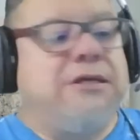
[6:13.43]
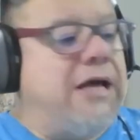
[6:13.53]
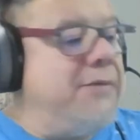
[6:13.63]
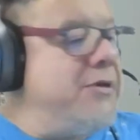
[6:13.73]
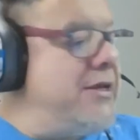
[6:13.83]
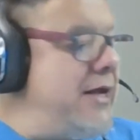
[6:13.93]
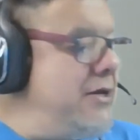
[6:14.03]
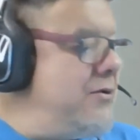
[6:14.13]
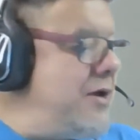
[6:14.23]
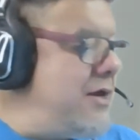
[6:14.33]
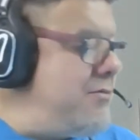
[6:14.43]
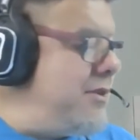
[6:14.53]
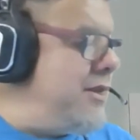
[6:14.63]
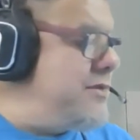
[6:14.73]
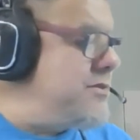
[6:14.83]
I mean, I know I have a
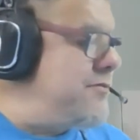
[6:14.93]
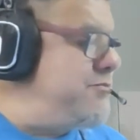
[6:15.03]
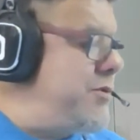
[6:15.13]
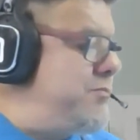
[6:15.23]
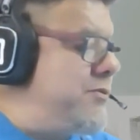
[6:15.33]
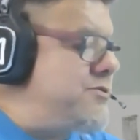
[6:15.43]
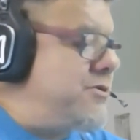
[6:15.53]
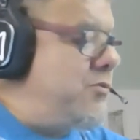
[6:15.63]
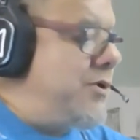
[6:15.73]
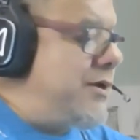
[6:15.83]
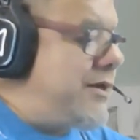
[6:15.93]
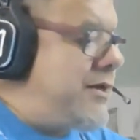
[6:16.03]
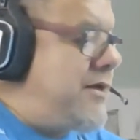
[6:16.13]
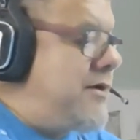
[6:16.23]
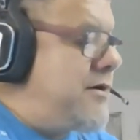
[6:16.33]
list of people somewhere
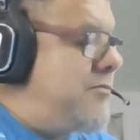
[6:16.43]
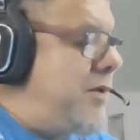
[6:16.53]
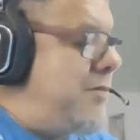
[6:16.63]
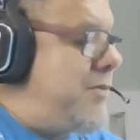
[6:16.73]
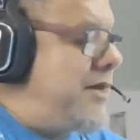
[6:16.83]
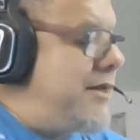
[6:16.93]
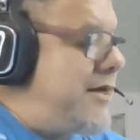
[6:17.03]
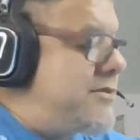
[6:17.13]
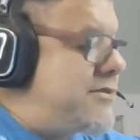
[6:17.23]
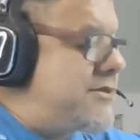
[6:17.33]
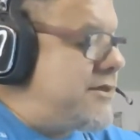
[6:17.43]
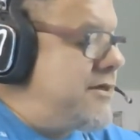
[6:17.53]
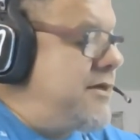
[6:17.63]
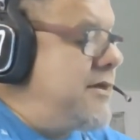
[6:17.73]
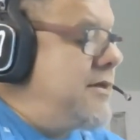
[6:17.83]
here by my desk.
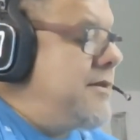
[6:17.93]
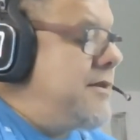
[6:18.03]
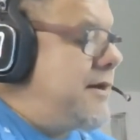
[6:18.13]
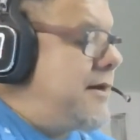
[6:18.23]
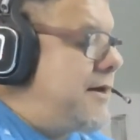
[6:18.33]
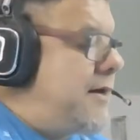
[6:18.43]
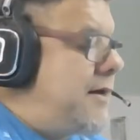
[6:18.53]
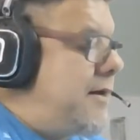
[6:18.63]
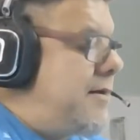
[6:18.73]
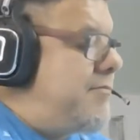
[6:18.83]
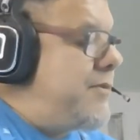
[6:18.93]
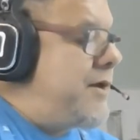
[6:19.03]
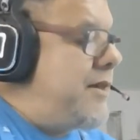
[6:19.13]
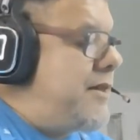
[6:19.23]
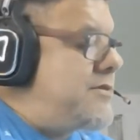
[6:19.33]

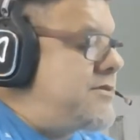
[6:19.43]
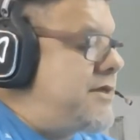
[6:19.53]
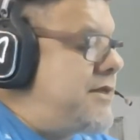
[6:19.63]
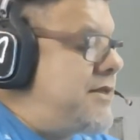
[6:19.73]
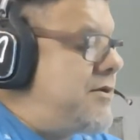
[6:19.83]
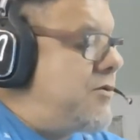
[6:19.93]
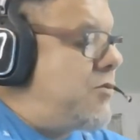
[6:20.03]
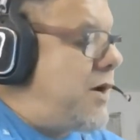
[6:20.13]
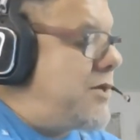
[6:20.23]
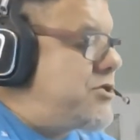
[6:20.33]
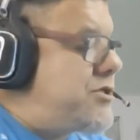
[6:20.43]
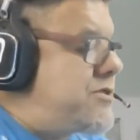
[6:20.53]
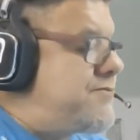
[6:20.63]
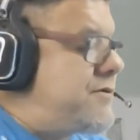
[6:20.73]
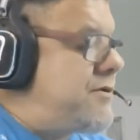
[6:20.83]
They listen or watch us
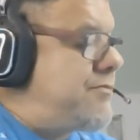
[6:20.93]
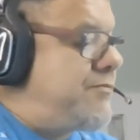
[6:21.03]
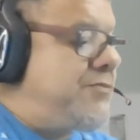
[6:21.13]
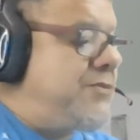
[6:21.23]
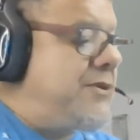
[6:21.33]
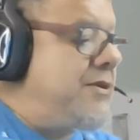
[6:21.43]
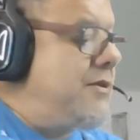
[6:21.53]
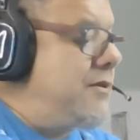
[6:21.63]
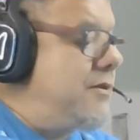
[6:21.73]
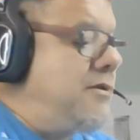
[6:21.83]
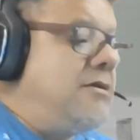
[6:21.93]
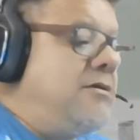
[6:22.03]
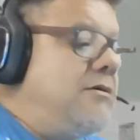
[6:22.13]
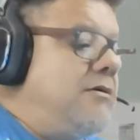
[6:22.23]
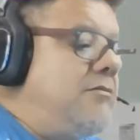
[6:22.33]
from,
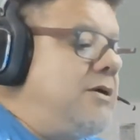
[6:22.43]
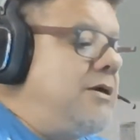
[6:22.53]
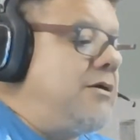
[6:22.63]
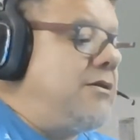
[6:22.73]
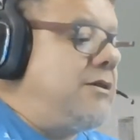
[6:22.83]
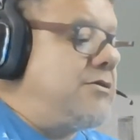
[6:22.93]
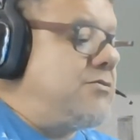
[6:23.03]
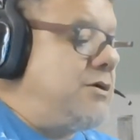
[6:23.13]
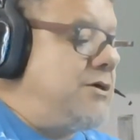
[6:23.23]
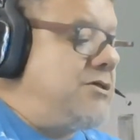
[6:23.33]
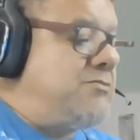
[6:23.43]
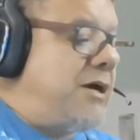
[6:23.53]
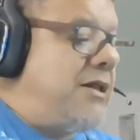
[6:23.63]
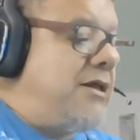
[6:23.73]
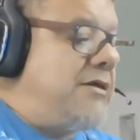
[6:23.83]
oh my goodness, where is
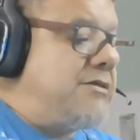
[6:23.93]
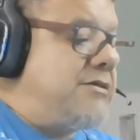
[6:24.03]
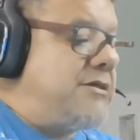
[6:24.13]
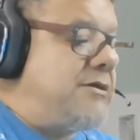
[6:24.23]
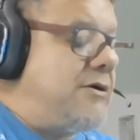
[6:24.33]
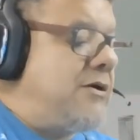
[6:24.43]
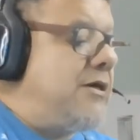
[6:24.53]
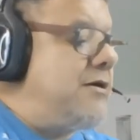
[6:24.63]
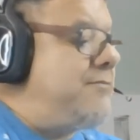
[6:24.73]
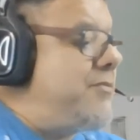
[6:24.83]
my list? Oh, here.